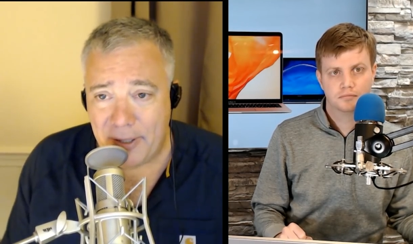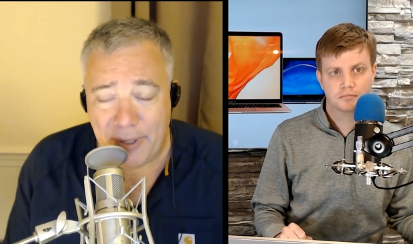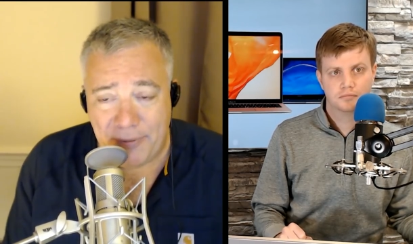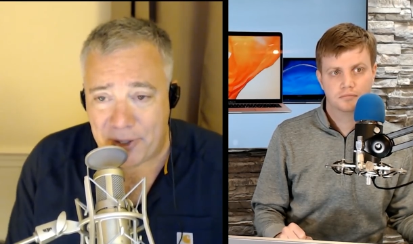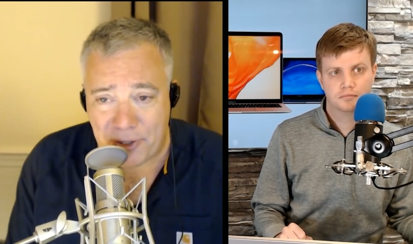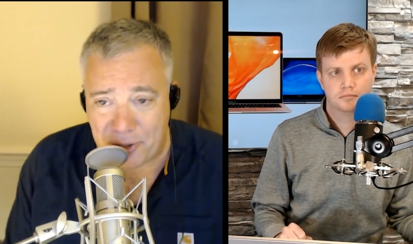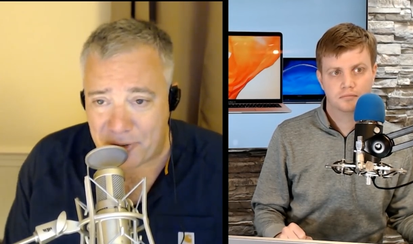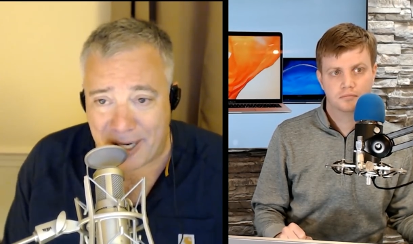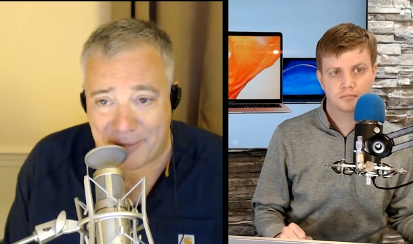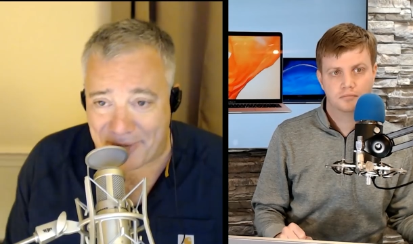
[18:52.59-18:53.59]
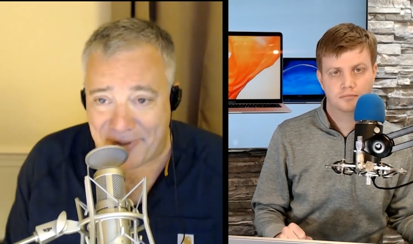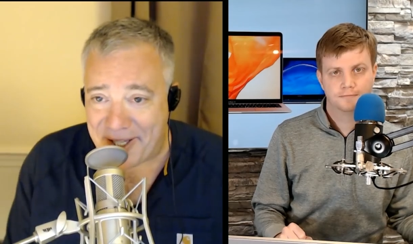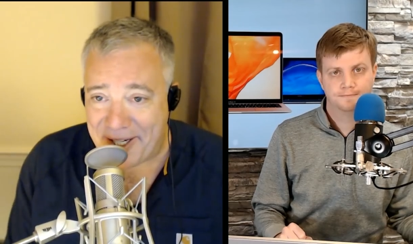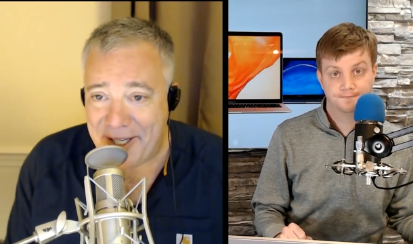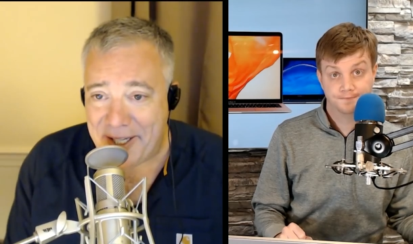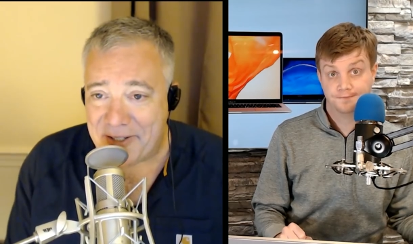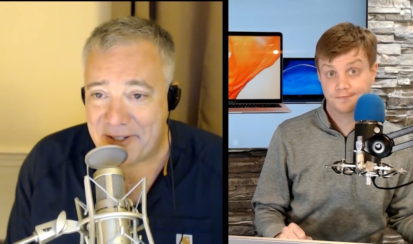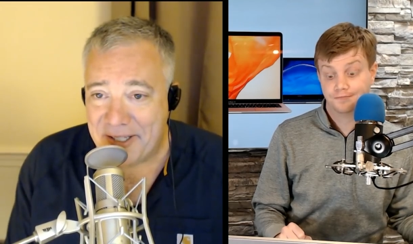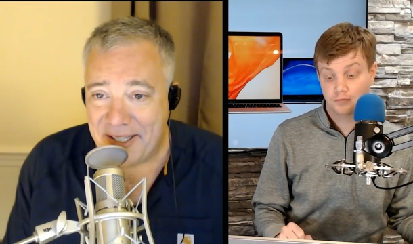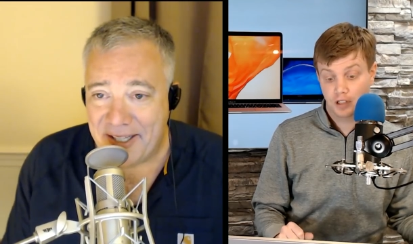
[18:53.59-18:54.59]
Speaker 1: We've just described everything it
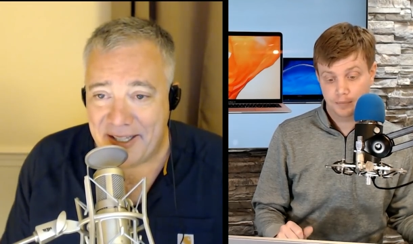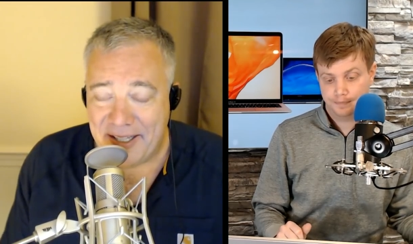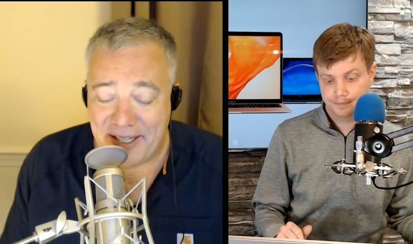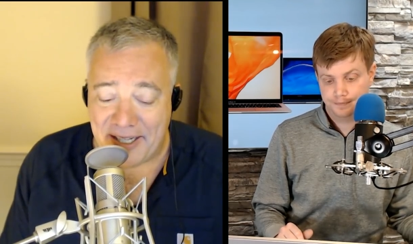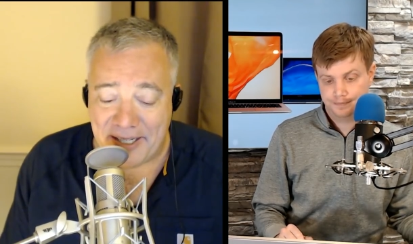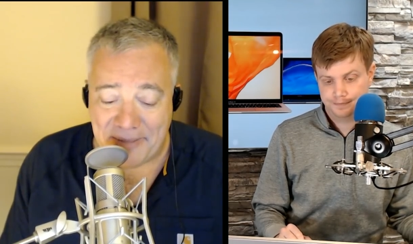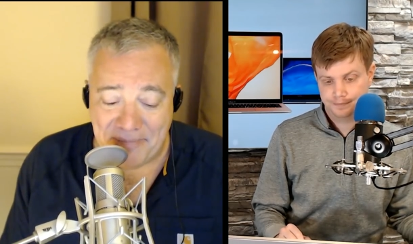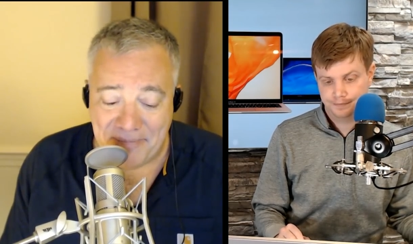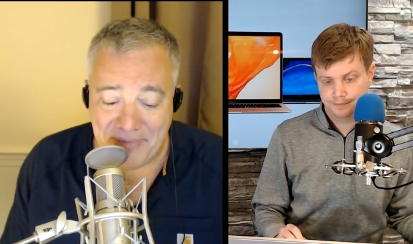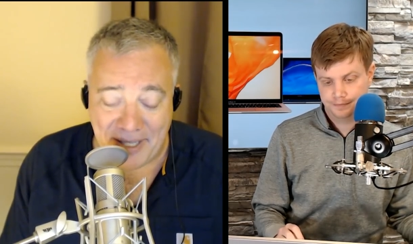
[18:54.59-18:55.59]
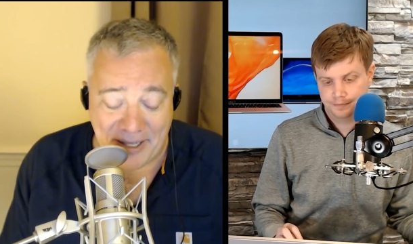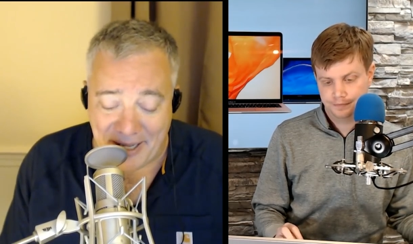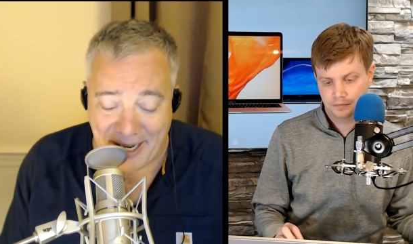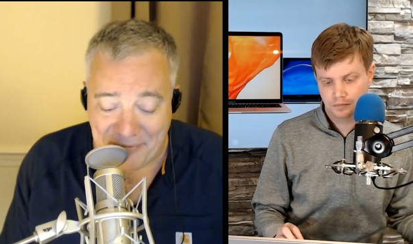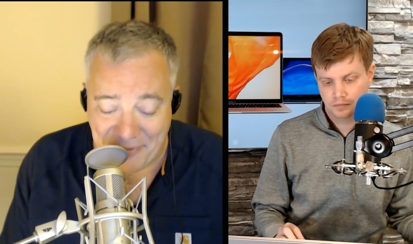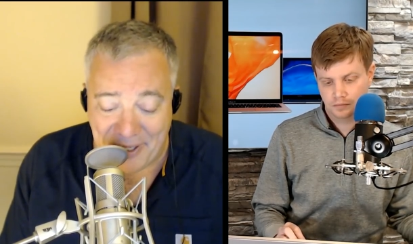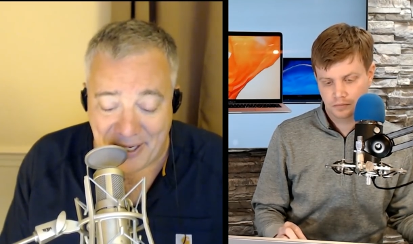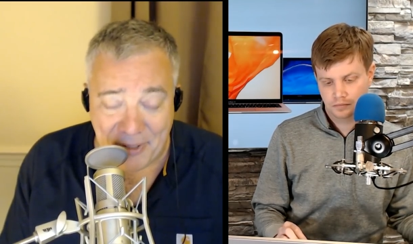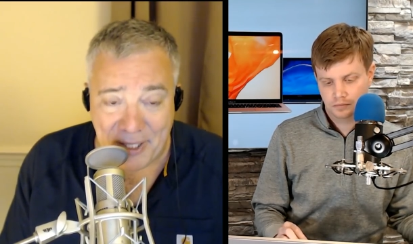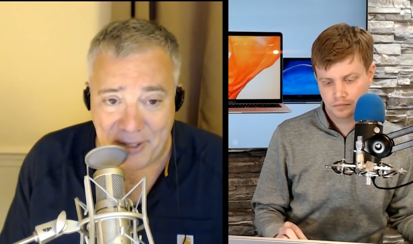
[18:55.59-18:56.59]
needs. Yep. Um, they, I feel,
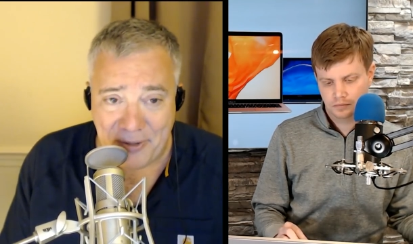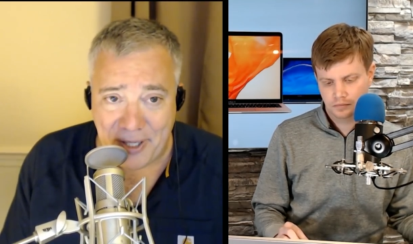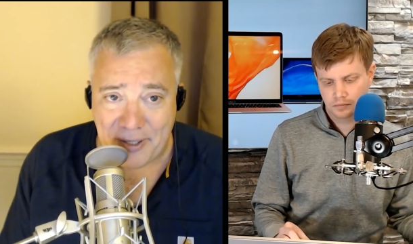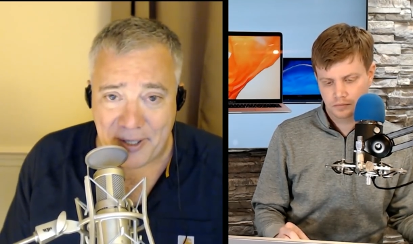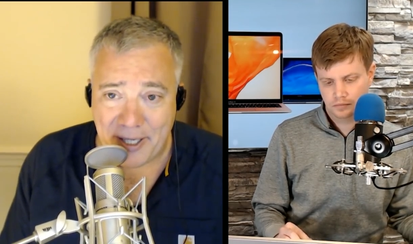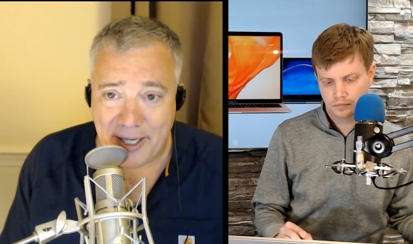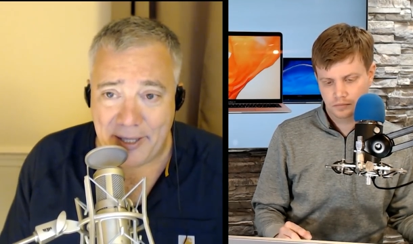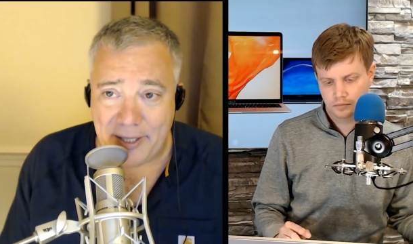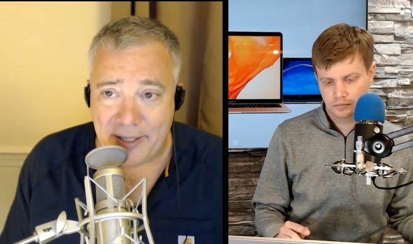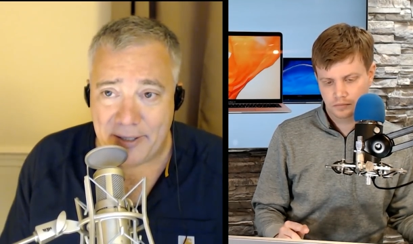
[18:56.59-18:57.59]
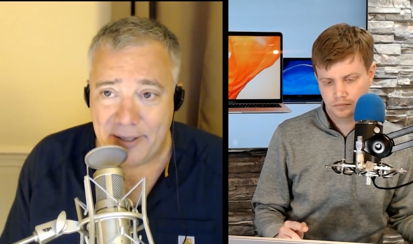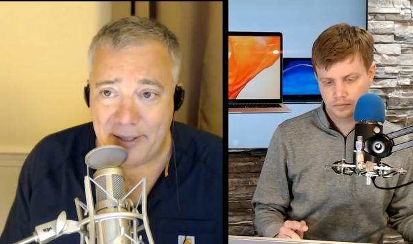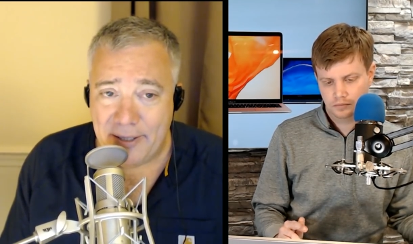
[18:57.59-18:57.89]
I really do think they're going to get there.